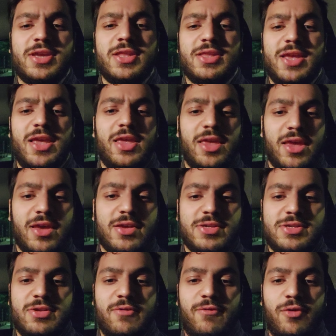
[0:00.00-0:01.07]
can take
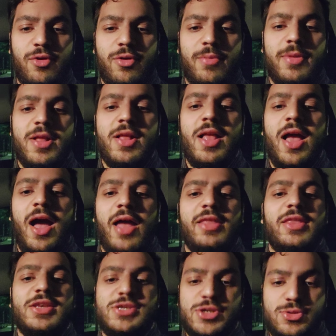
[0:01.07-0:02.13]
years to form,
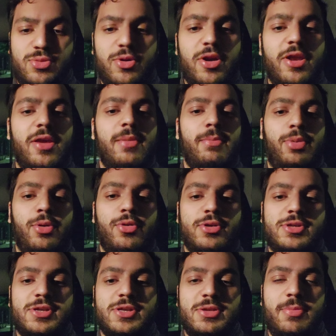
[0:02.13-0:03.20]
and this is really
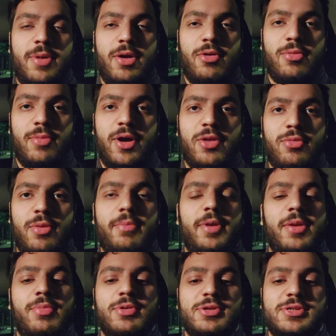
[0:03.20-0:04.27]
important to bear in mind when
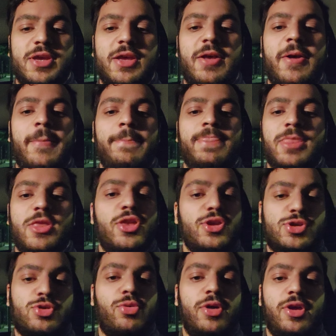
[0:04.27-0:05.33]
people say
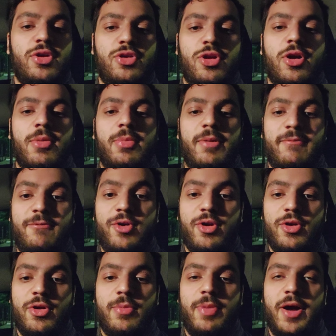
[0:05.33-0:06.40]
just quit your job and
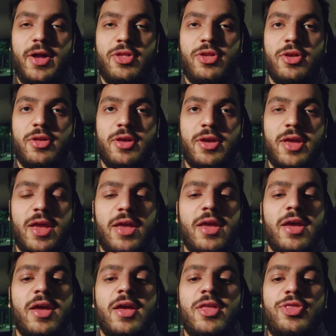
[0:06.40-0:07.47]
follow your passion. Okay,
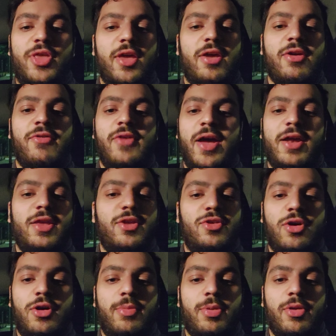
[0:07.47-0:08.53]
think of any
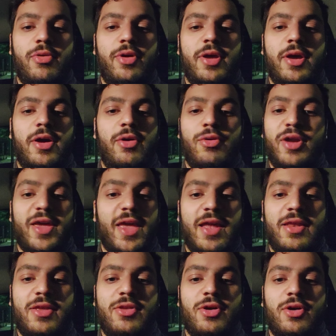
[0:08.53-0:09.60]
top lawyer or like
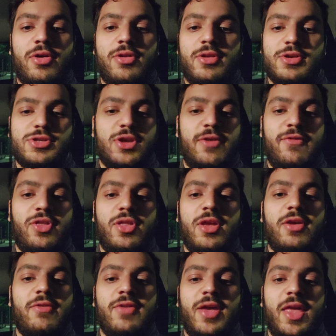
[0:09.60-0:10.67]
any doctor. So if you
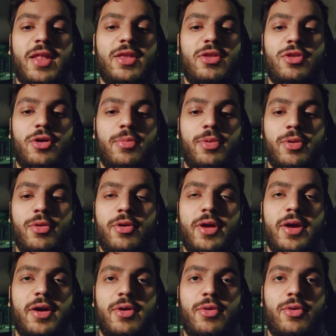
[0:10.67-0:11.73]
think of like any top
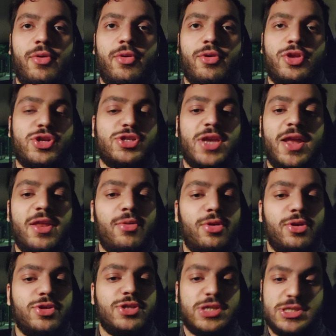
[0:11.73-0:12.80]
lawyer or just
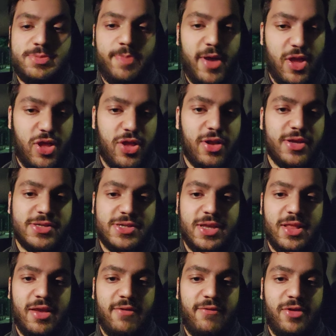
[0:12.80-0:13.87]
anyone who's a specialist
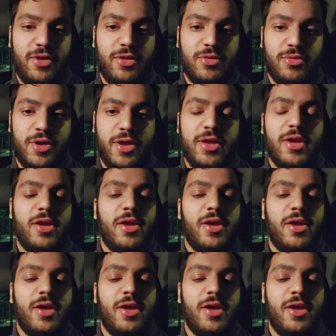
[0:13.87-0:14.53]
in their field, right?